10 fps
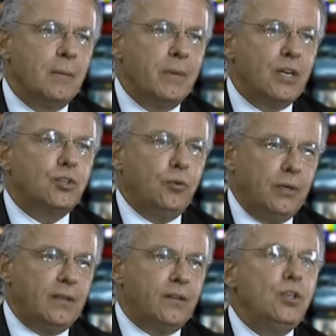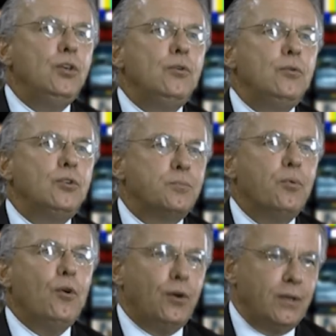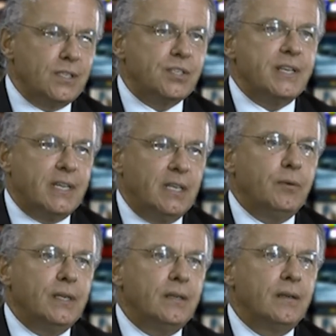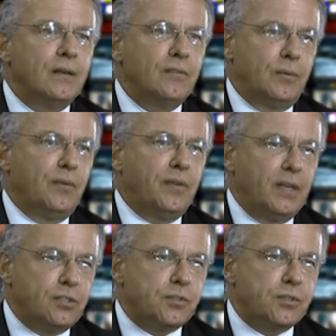make sure that a huge burden is taken away from the financial